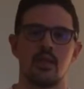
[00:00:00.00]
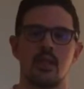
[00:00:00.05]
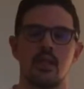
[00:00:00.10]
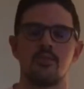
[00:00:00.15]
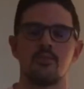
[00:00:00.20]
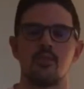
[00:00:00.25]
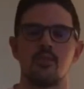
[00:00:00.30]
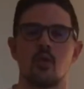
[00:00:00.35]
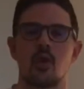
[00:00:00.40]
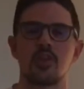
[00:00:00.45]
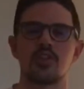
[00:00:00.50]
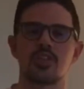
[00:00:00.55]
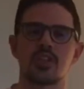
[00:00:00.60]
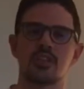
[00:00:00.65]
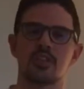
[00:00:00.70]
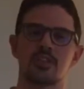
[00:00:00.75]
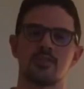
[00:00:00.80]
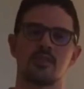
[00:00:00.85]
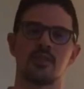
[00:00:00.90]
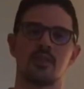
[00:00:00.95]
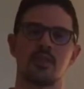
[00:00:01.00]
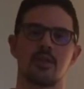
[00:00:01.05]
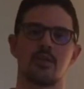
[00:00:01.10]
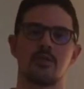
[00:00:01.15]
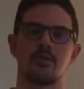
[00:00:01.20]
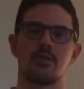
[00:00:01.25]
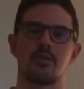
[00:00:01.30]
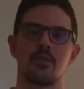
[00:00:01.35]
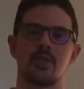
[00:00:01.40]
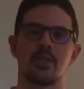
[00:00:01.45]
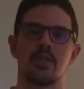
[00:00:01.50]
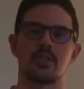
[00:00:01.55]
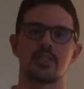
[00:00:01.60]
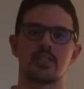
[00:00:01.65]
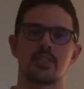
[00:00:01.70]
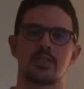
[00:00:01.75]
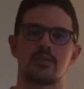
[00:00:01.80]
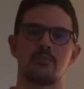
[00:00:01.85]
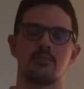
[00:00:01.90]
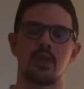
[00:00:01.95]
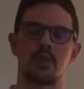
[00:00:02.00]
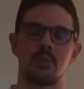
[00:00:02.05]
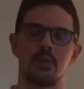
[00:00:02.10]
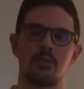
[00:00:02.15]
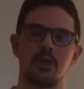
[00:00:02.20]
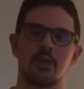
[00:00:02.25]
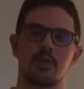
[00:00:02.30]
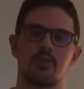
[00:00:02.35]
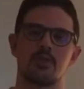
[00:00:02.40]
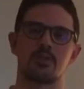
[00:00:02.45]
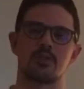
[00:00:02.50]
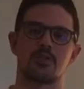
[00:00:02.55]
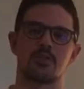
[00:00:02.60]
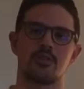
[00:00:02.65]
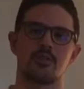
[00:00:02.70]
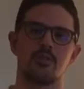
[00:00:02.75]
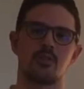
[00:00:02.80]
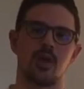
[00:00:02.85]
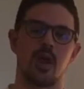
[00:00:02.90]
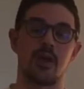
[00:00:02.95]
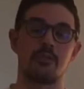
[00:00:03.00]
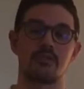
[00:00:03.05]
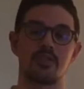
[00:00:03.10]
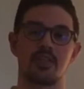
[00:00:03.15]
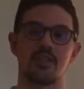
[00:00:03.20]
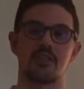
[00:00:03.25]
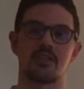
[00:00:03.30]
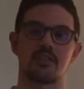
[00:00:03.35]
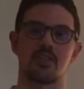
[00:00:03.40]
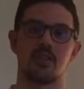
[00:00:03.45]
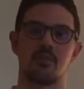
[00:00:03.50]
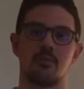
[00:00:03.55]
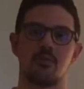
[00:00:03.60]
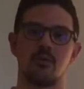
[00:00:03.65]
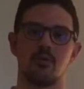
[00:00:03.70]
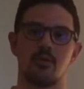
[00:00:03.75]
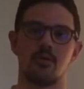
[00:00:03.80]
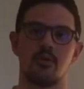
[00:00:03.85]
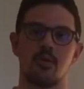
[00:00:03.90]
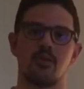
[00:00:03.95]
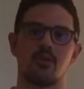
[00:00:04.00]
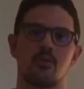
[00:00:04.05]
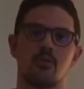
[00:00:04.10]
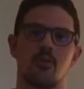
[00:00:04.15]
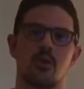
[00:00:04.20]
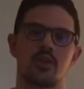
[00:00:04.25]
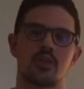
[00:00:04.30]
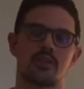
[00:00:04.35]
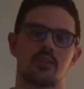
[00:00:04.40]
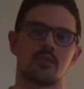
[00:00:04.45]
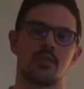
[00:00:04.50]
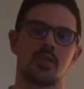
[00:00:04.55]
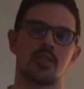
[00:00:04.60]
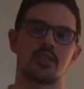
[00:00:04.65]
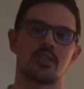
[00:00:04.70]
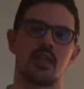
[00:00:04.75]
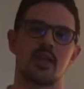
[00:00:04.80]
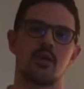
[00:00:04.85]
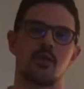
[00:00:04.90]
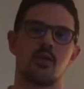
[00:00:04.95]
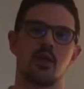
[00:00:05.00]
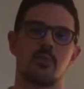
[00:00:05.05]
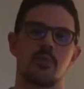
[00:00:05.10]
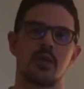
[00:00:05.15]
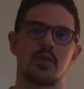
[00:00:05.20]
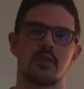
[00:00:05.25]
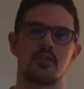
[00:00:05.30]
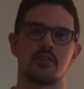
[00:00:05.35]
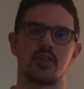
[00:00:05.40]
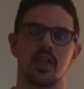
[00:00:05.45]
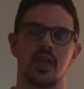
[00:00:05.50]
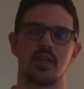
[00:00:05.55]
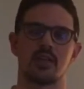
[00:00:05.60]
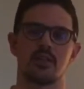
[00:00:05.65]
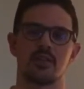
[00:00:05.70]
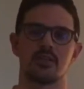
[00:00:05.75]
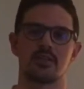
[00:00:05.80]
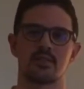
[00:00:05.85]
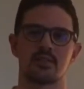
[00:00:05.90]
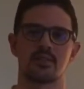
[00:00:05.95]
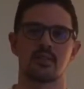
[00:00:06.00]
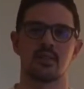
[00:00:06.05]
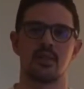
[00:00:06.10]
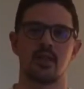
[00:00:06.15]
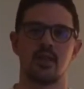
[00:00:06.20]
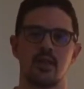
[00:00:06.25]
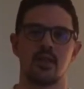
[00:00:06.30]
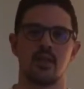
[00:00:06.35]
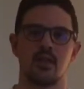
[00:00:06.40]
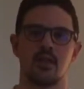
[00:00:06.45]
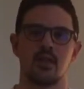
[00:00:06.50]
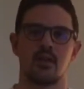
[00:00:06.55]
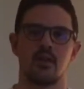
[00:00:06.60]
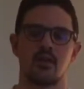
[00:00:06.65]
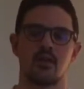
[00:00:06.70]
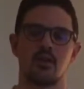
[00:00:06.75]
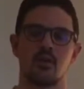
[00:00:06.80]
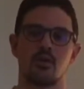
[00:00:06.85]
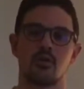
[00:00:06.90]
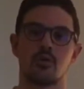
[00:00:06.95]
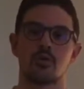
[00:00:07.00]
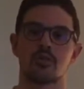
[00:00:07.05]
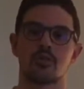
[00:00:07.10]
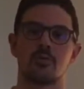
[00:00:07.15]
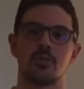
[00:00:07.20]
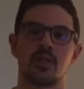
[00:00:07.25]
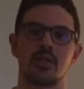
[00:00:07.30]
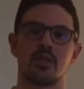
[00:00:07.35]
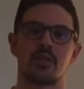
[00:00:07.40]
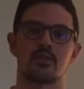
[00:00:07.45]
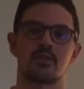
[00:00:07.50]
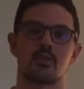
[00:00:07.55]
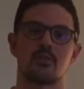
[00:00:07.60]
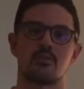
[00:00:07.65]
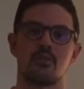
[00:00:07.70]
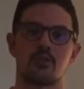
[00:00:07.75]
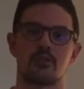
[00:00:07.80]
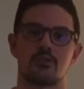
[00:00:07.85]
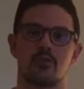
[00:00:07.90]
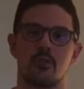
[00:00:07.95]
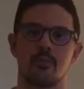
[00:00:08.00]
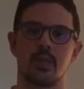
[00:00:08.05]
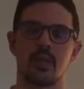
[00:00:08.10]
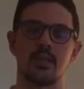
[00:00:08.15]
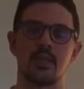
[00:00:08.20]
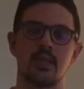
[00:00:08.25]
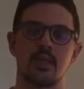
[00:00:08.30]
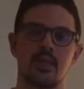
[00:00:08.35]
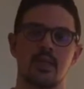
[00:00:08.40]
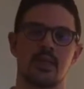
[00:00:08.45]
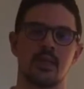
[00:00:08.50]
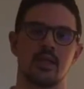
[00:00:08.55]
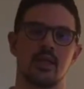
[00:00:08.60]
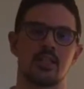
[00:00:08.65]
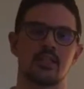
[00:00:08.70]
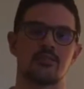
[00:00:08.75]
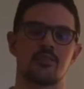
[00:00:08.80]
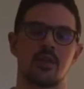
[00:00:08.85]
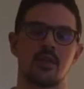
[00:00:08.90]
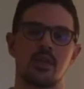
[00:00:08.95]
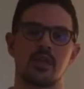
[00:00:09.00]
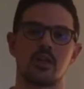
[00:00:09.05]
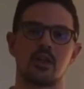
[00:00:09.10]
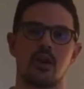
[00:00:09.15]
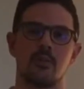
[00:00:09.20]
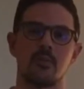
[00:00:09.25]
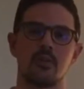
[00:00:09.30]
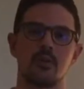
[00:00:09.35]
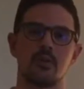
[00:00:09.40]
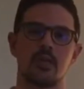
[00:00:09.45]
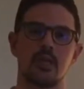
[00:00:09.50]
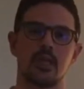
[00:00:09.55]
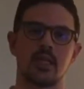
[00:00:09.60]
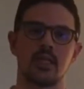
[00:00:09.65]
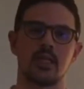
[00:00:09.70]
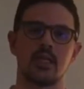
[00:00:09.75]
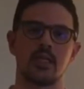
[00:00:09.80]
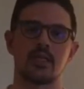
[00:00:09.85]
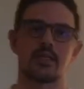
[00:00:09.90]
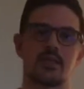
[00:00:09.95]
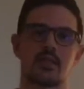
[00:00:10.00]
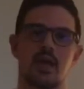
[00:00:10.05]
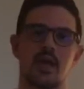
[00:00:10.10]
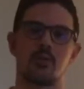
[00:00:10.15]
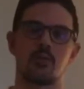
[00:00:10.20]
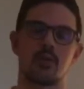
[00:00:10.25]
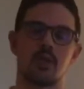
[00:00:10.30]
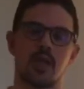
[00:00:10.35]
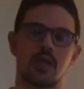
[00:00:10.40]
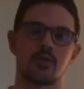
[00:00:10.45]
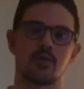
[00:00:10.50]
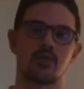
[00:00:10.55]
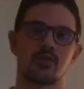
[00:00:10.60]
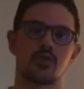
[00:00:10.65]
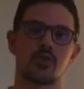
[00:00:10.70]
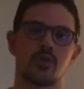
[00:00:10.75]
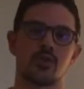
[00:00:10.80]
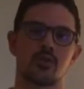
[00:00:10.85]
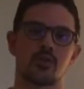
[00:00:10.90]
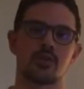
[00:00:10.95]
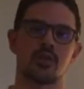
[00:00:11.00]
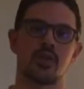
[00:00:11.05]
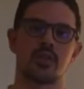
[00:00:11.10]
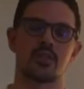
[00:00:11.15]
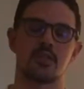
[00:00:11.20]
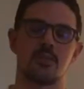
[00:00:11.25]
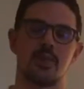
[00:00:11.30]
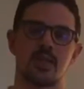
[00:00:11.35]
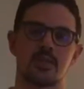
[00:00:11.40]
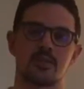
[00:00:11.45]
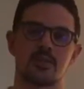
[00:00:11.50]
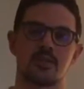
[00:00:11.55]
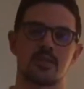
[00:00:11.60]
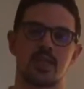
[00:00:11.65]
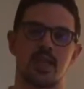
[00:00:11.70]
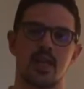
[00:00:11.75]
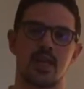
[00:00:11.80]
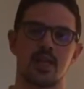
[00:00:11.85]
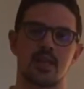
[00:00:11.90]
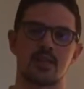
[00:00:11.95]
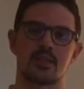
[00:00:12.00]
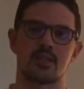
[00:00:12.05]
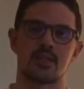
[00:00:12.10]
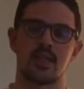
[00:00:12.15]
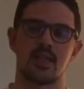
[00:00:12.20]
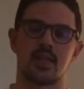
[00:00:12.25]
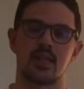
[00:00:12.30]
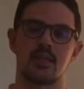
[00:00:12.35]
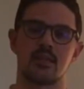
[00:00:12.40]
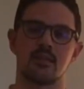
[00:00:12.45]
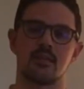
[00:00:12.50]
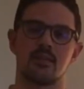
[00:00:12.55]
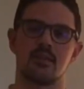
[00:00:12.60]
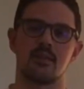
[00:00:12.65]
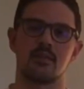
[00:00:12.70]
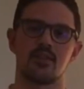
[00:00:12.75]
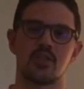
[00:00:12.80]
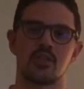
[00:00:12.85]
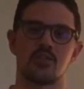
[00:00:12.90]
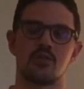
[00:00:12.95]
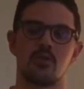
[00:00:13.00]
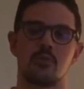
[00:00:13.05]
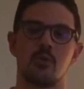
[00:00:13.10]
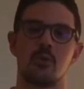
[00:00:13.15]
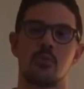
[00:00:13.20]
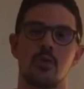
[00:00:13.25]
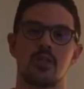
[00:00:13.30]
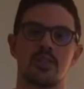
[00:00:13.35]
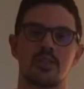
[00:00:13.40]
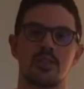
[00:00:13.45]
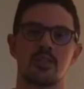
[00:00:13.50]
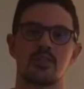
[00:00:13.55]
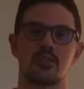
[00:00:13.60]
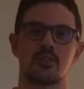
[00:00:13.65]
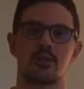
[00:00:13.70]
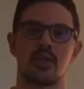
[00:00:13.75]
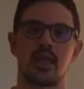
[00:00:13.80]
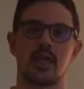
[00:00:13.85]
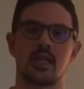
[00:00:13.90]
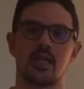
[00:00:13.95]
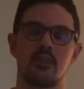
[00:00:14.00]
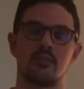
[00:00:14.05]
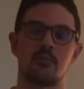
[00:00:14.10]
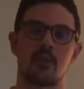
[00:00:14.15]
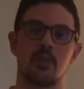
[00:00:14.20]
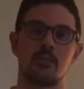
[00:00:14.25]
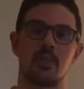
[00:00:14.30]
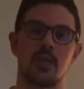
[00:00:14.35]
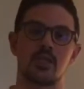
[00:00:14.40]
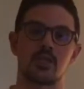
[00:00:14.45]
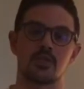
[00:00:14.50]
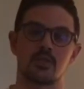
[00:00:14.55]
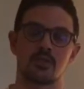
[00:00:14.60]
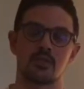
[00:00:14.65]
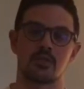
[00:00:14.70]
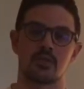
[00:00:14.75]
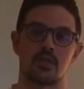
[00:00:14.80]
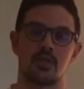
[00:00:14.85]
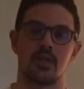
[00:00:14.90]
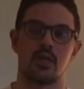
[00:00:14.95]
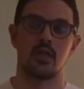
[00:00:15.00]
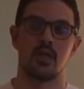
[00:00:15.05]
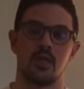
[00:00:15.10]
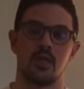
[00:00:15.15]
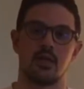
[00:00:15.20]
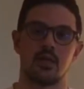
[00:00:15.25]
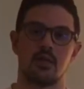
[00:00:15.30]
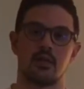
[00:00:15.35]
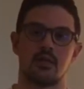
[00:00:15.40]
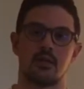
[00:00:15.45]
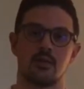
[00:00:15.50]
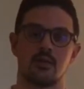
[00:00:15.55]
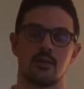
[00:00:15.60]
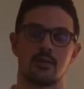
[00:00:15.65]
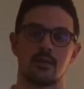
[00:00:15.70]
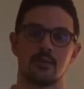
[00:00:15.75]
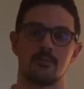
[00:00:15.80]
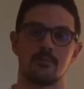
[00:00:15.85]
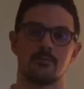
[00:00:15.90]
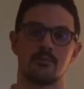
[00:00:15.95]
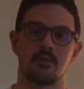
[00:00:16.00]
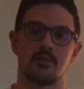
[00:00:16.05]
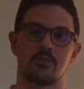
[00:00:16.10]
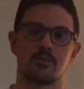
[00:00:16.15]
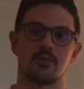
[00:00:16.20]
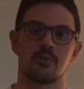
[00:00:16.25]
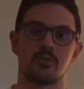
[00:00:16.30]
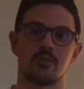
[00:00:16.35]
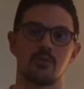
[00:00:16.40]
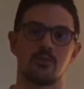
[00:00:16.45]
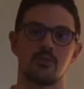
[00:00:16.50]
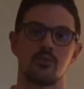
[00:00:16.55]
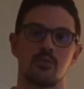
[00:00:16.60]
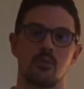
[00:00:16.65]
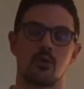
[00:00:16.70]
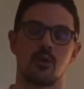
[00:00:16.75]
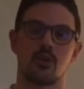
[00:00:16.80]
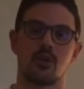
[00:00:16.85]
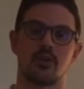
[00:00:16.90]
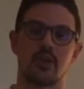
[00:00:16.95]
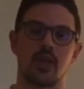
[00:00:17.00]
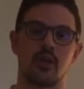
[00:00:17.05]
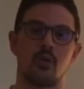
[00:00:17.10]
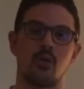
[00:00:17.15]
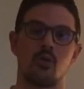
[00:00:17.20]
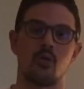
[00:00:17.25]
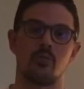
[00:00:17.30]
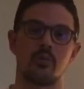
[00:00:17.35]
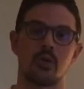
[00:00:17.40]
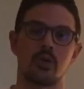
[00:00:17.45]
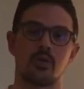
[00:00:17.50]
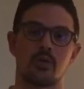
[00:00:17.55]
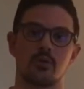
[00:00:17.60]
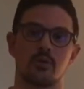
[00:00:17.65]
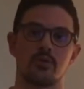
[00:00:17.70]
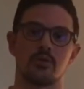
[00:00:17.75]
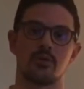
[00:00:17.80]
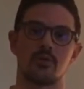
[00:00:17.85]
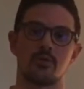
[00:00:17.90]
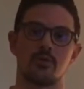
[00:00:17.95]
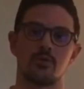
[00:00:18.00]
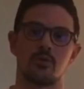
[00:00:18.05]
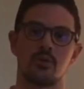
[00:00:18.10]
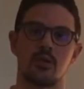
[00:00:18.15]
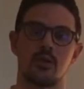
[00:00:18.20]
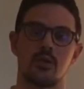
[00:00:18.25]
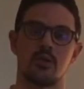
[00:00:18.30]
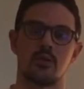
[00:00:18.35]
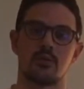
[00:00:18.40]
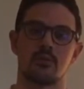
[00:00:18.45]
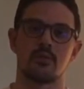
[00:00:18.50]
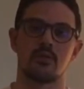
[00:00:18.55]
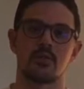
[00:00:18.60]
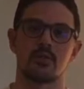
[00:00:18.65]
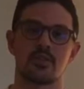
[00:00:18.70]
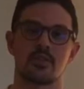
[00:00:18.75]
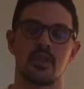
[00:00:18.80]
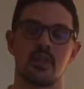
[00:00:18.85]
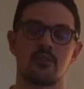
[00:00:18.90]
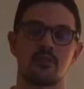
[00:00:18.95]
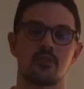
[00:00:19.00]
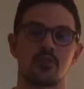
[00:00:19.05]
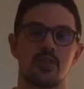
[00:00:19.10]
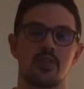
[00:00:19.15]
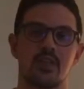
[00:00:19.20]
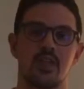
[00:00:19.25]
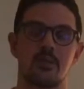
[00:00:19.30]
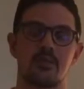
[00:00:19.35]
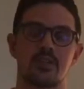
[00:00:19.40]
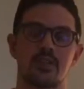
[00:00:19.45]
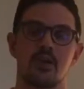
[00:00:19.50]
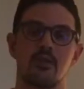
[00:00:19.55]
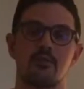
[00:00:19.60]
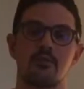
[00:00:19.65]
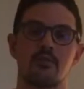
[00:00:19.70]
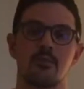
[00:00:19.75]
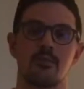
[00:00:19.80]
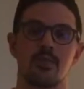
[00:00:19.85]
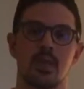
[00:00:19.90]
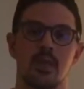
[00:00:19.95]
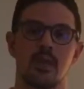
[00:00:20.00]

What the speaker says: If you're watching this video, it's maybe because you have tennis elbow, otherwise known as lateral epicondylitis, or know somebody that suffers from it. It's fairly common, and I would like to show you today some exercise and gentle mobilization I give my patient to work on at home in order to self-treat themselves.